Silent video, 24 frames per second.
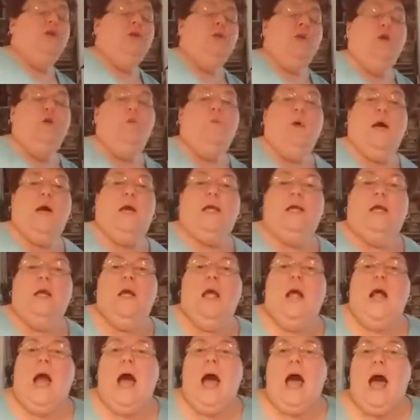you know what?
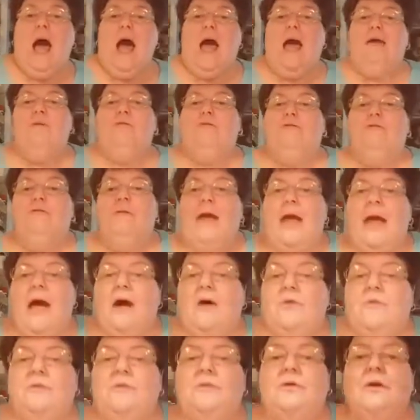I
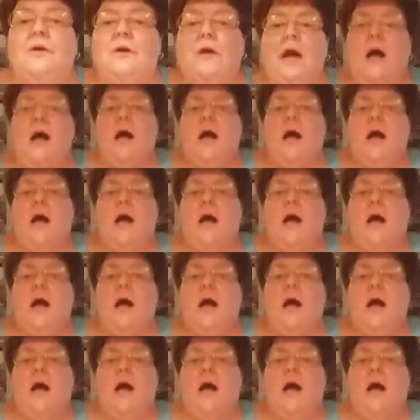found